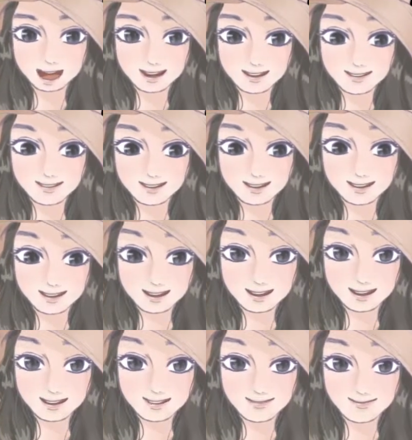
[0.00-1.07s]
okay, so let's
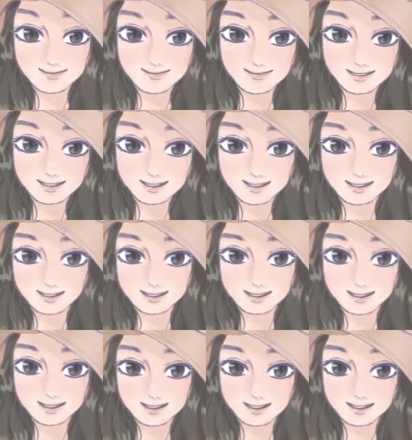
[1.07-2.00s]
see, you know, we...